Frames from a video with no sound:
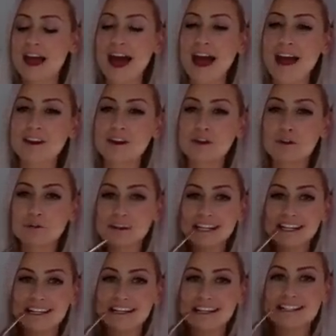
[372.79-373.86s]
And
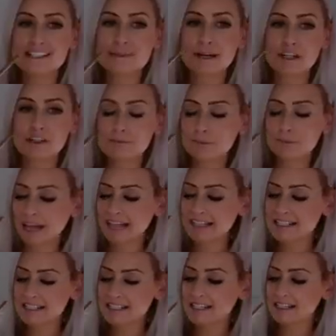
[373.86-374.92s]
greens, when you
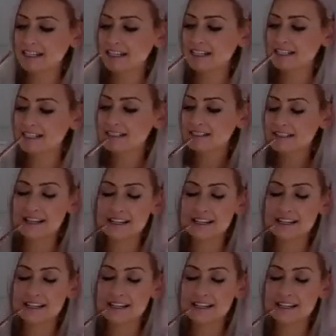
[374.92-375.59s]
blend it, is